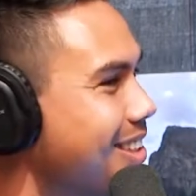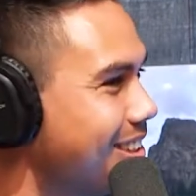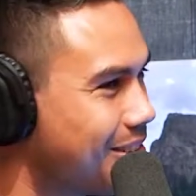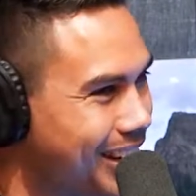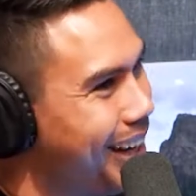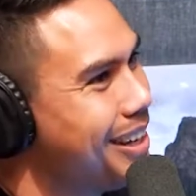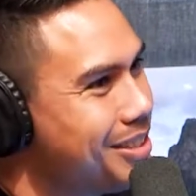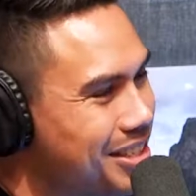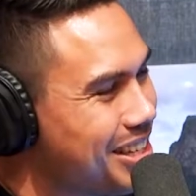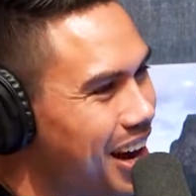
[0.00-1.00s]
Okay.
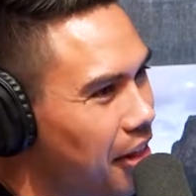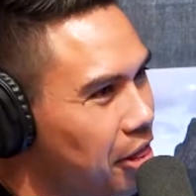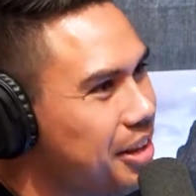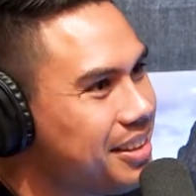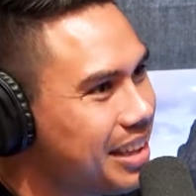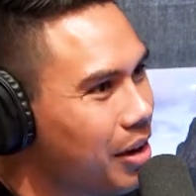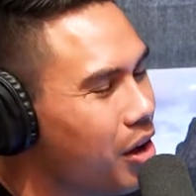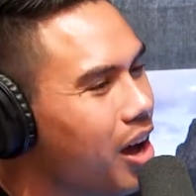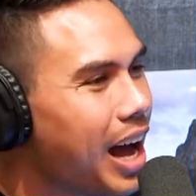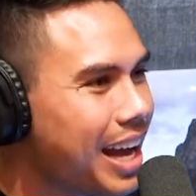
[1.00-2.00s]
Did he not think that?
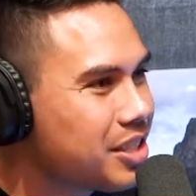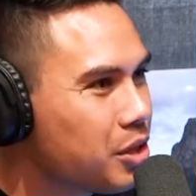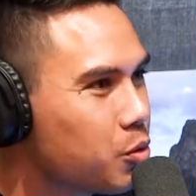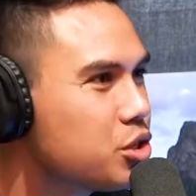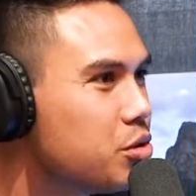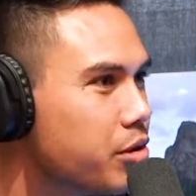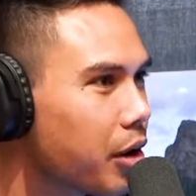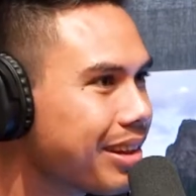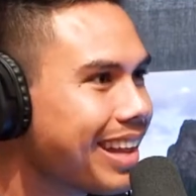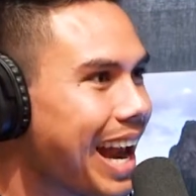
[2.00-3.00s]
Actually, would you
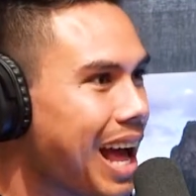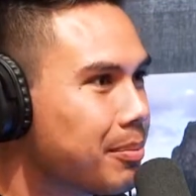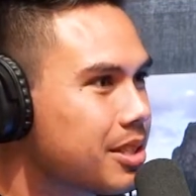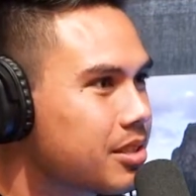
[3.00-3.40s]
know that happens?